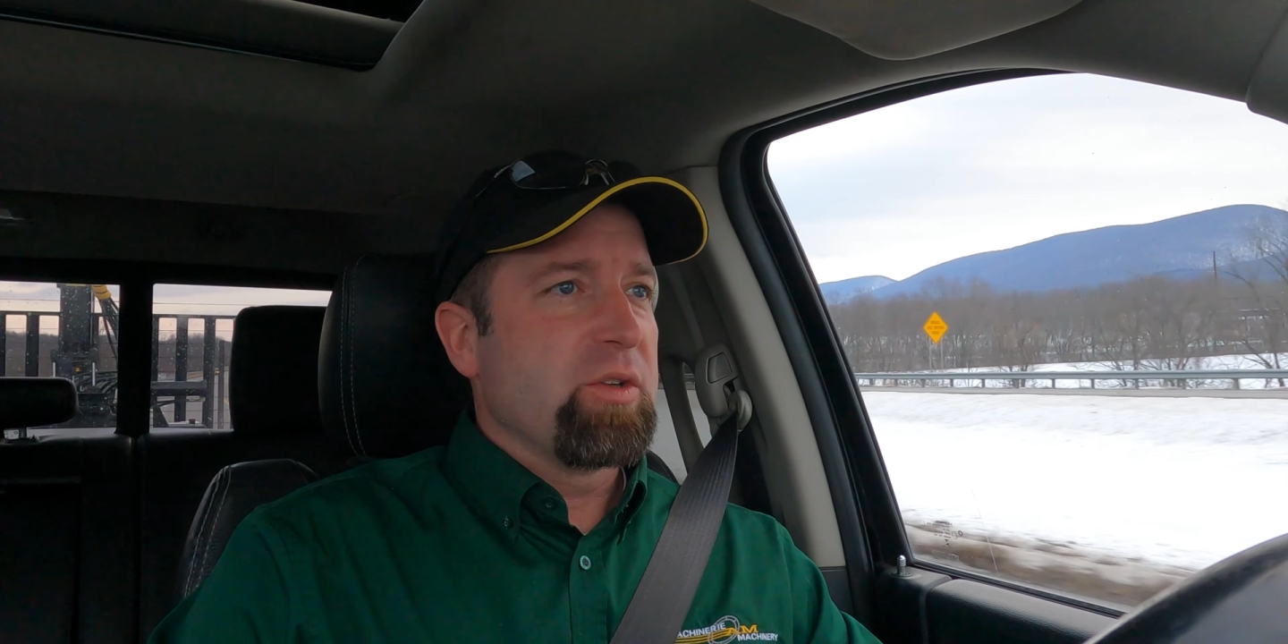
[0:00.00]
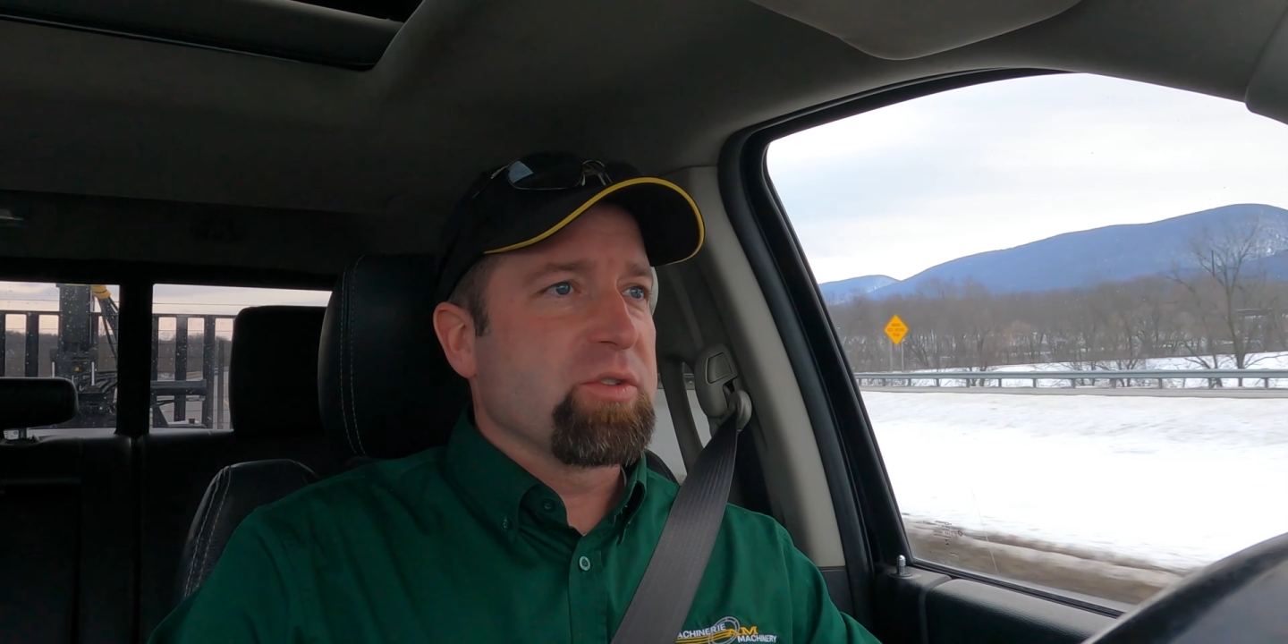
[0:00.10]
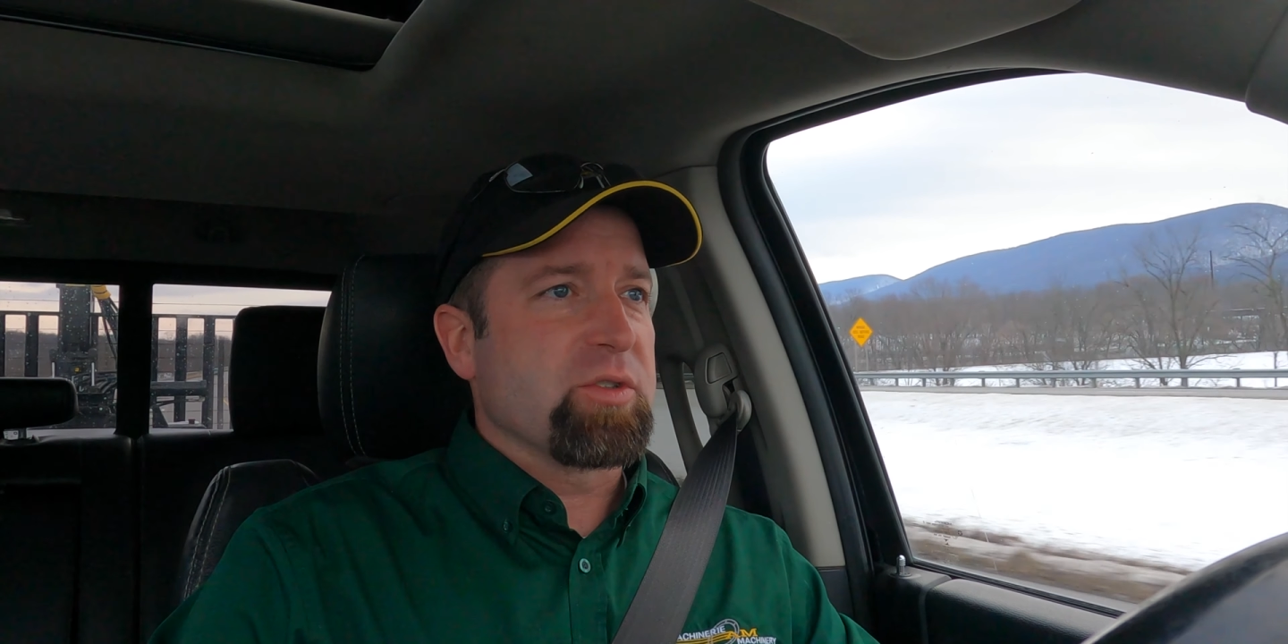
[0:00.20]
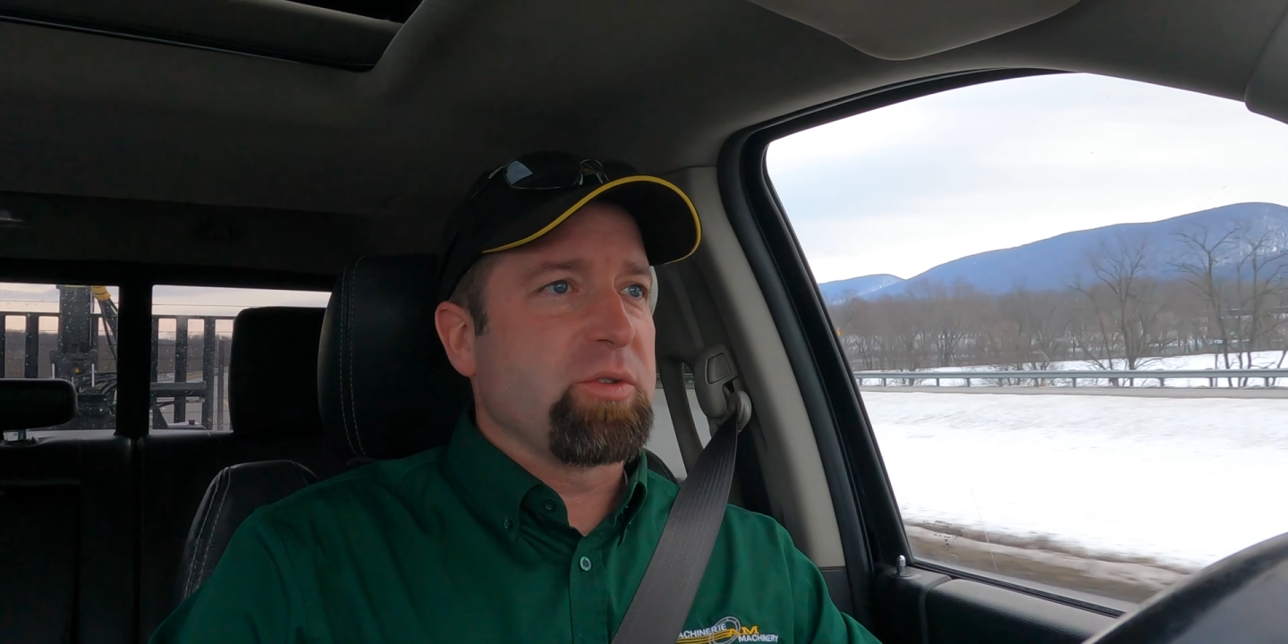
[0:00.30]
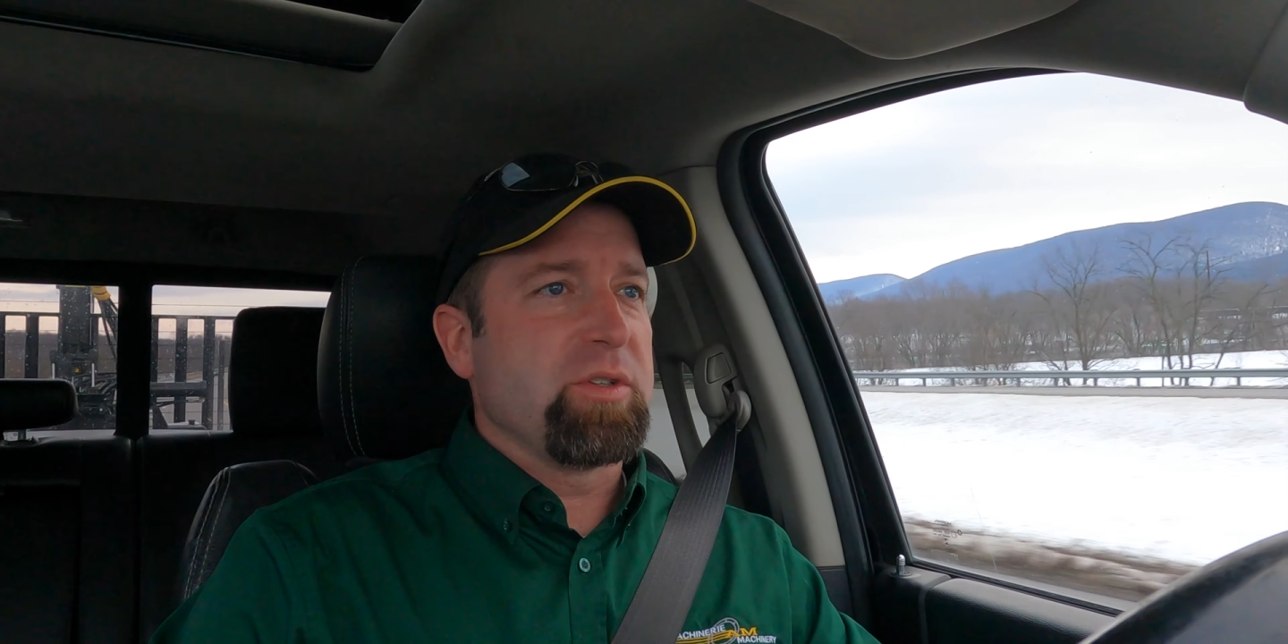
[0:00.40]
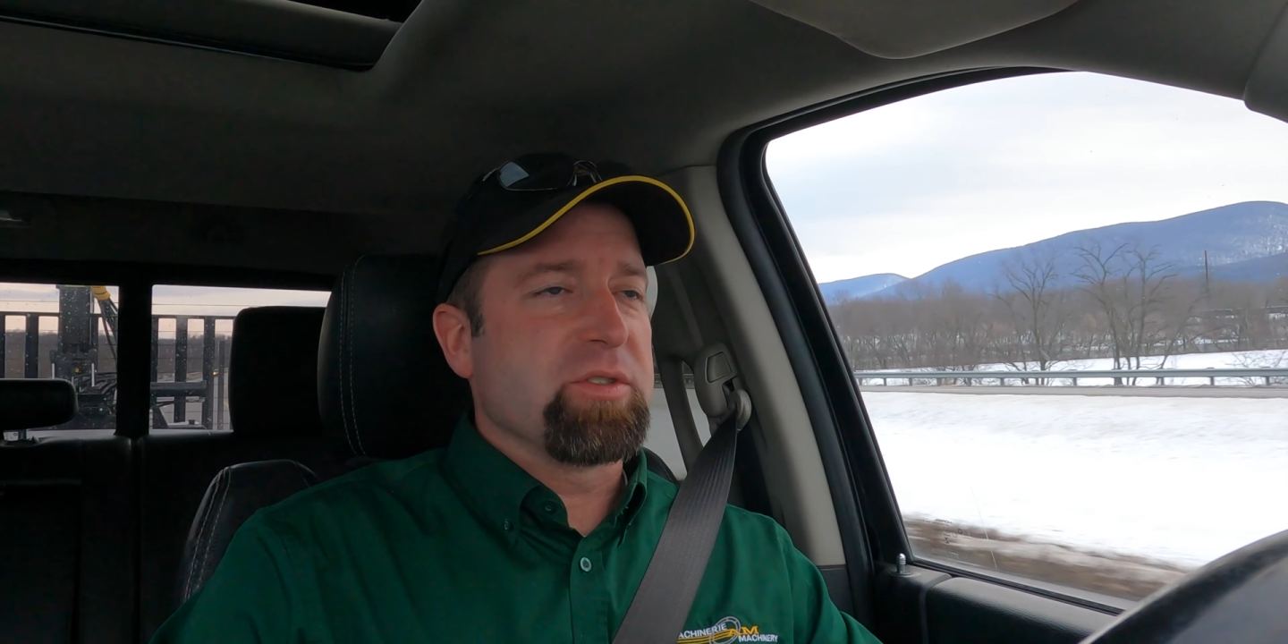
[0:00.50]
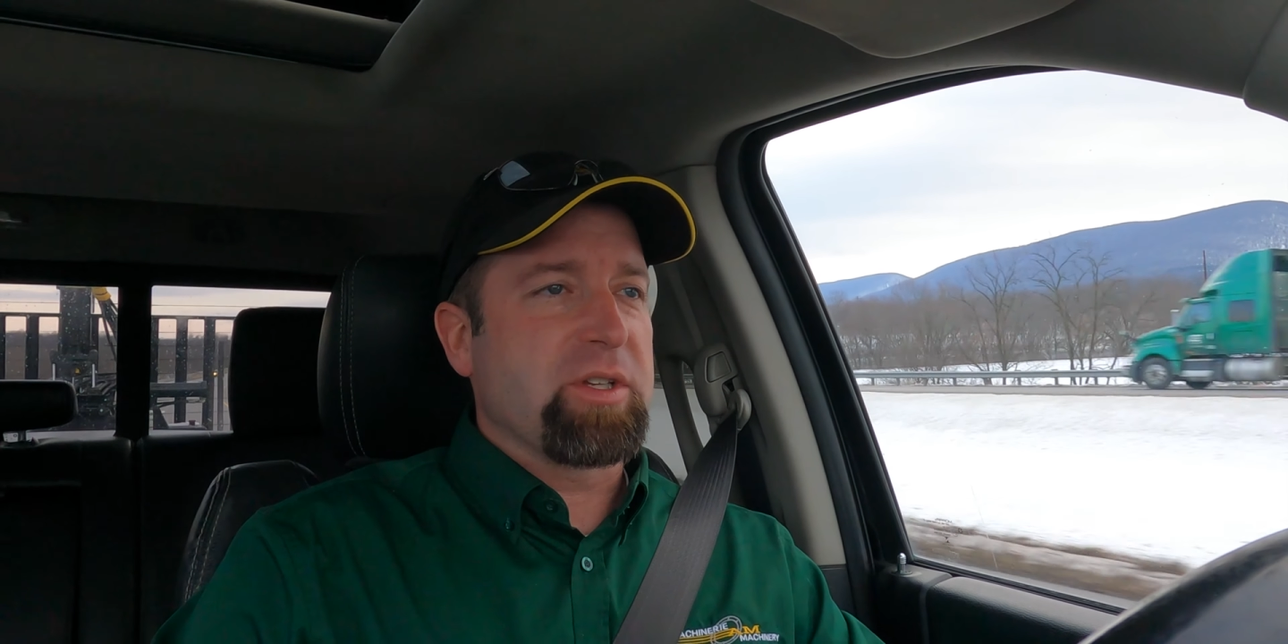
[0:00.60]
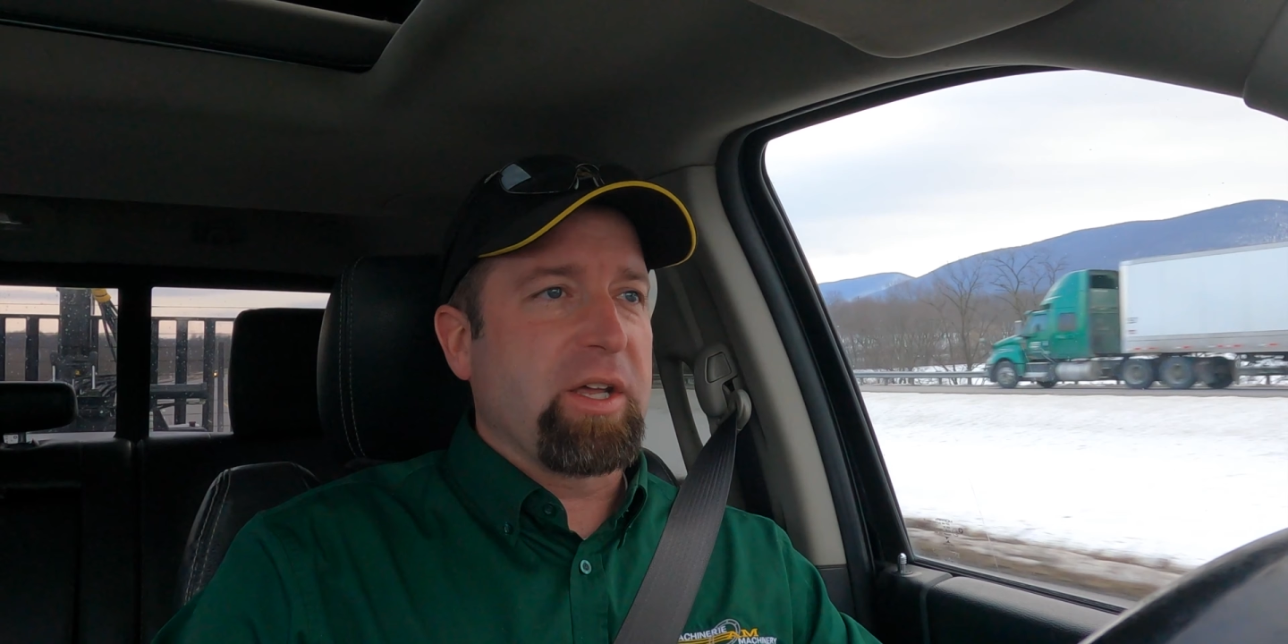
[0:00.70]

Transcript: So you just